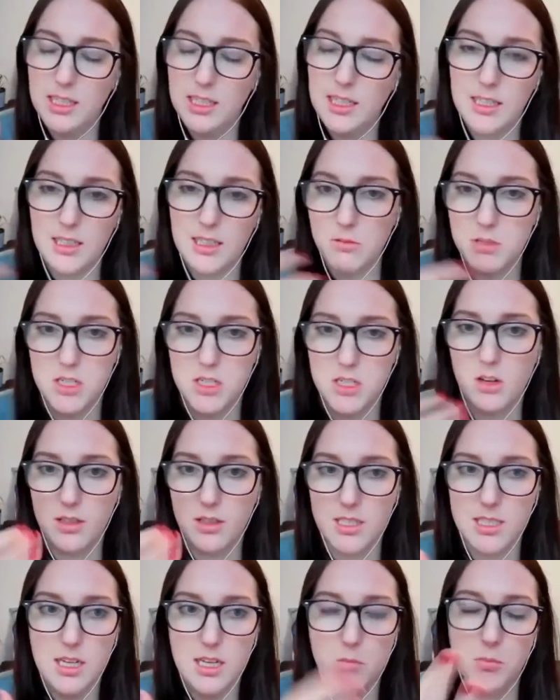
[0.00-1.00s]
Like it was all
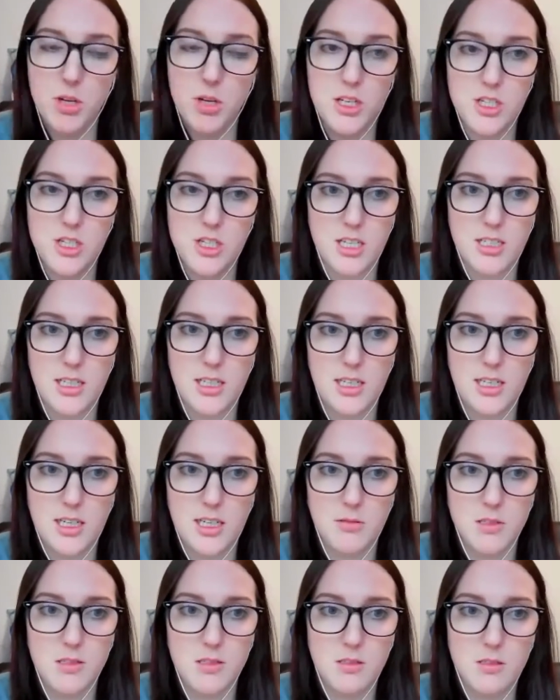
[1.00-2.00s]
the same project that I
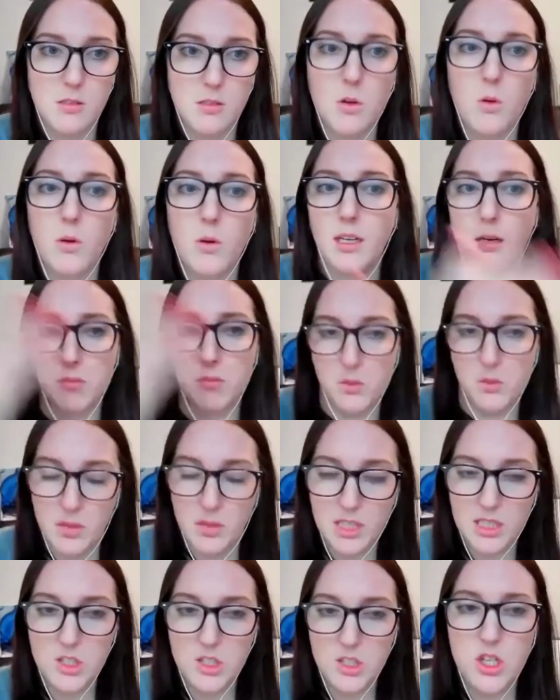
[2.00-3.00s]
was going up to
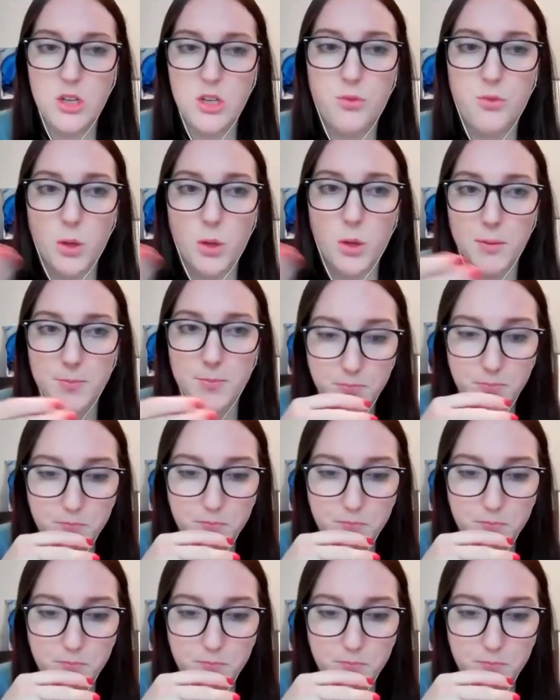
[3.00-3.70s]
PhD for.